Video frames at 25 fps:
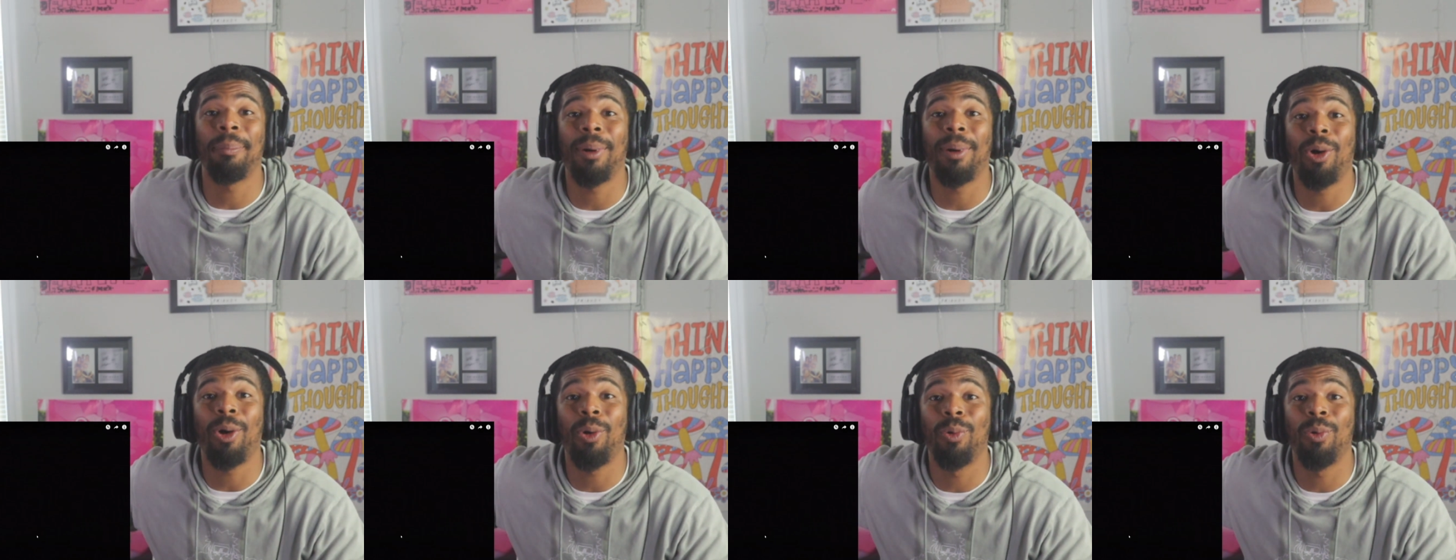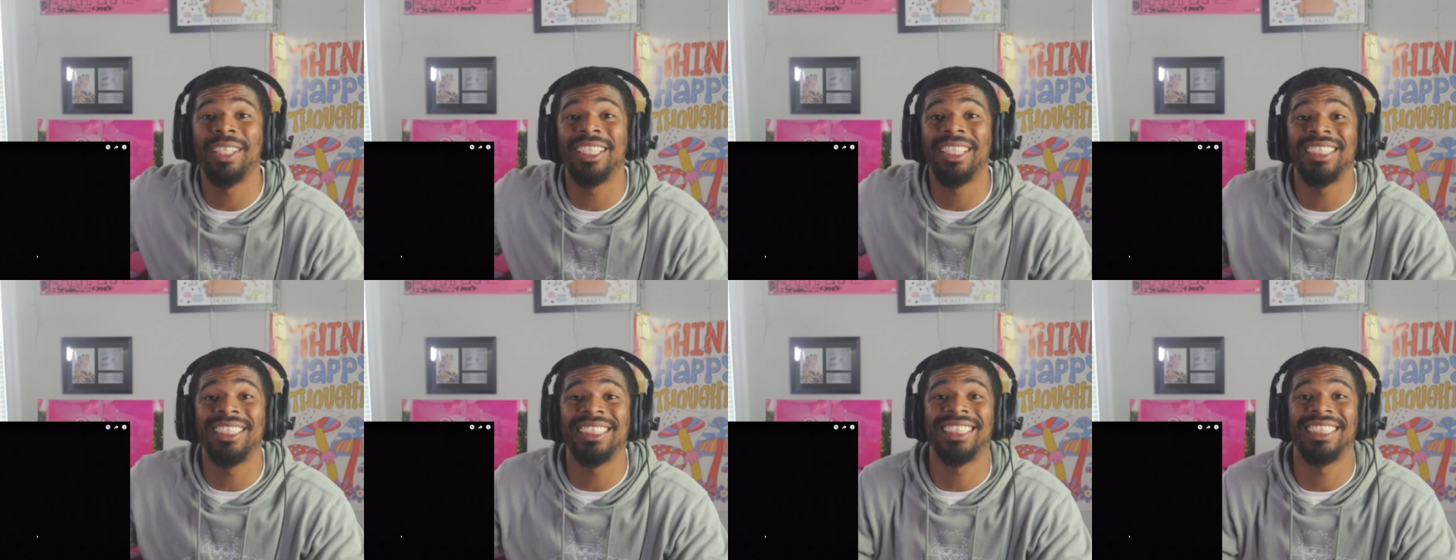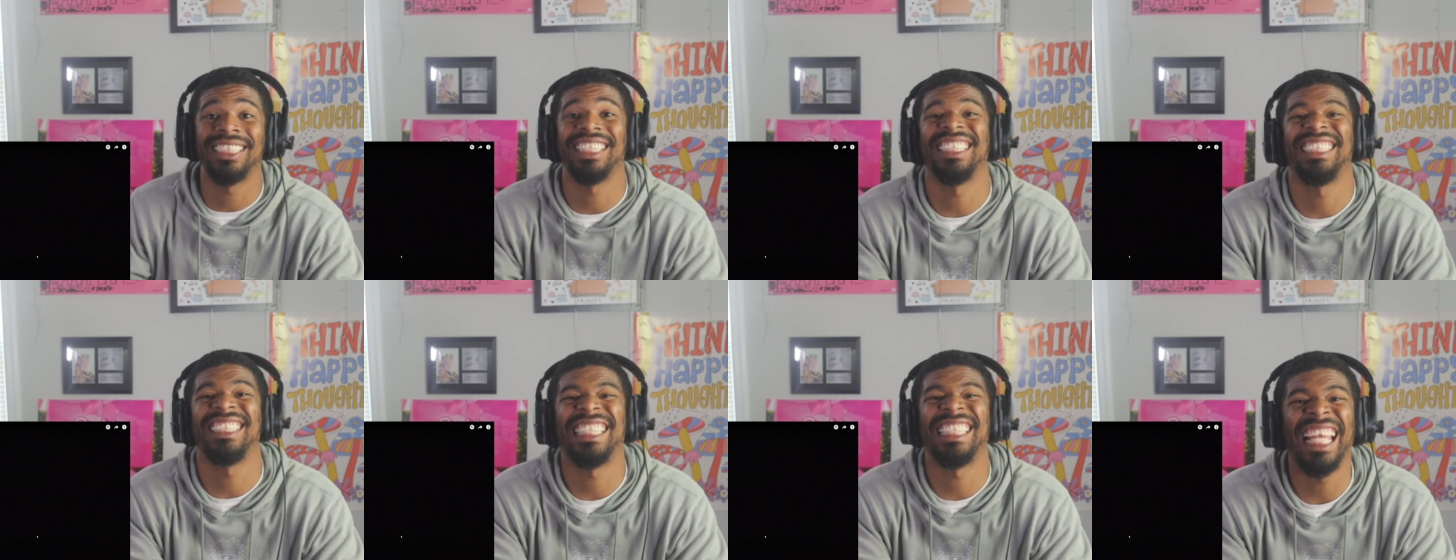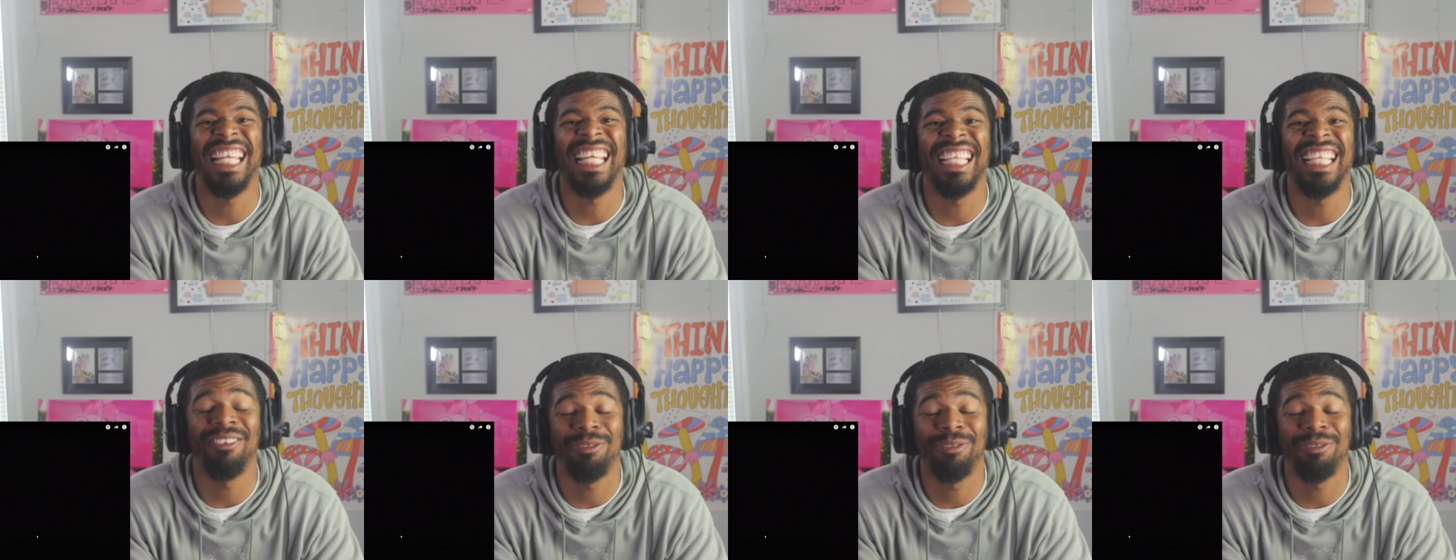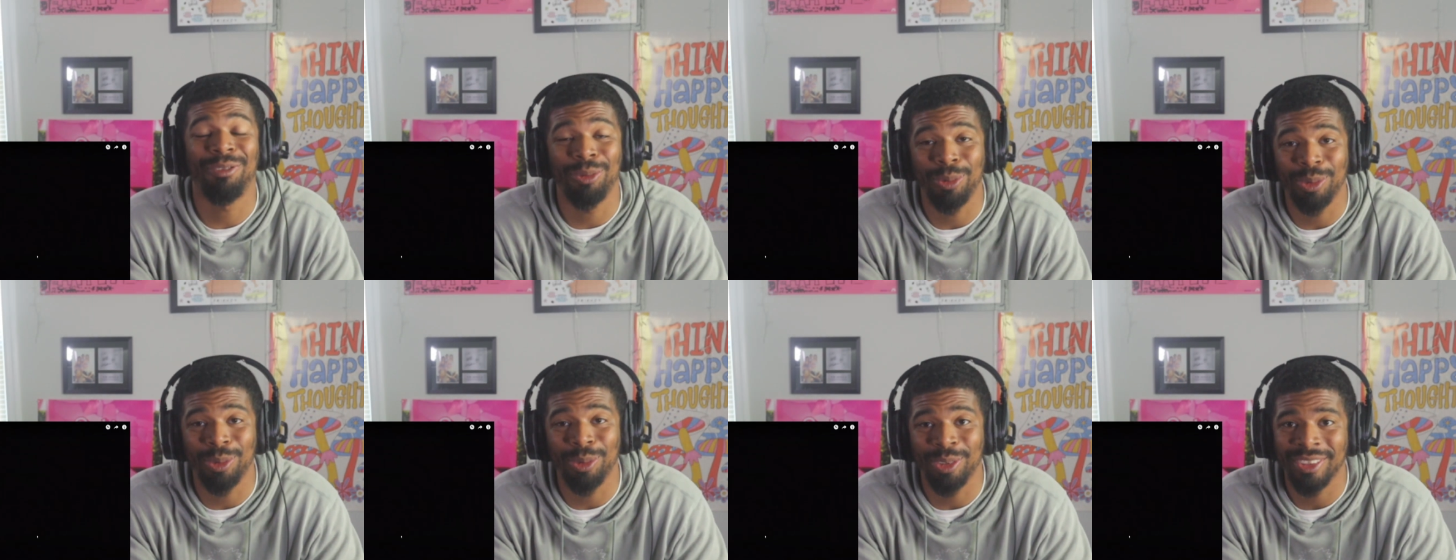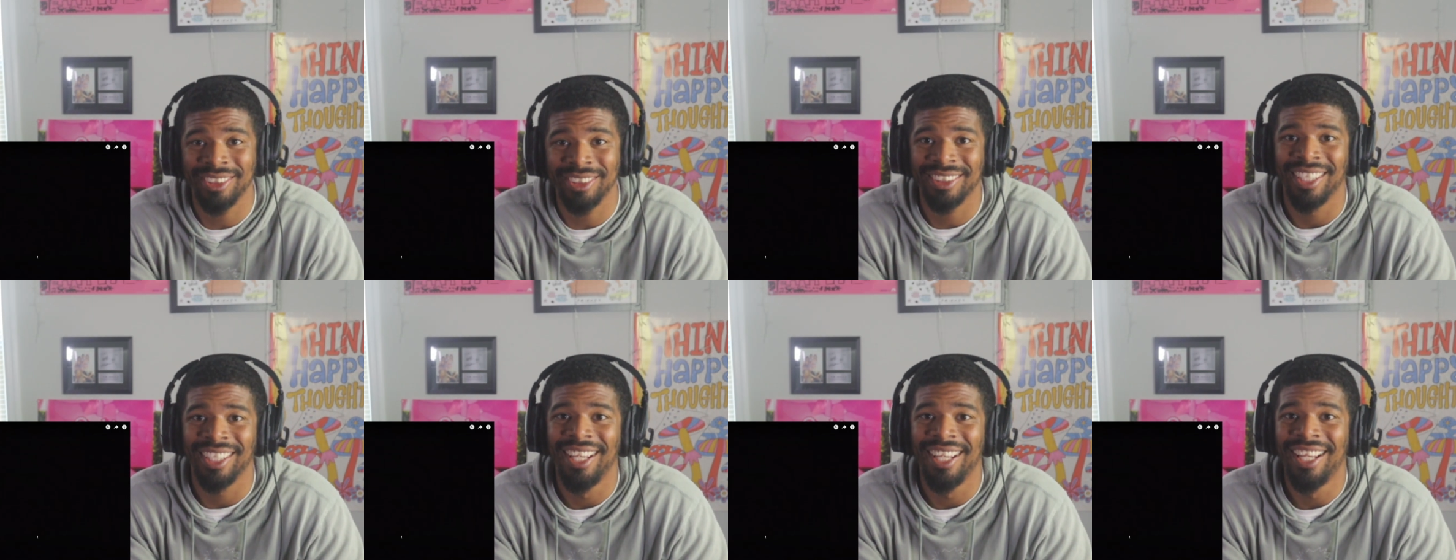Poland's tank force.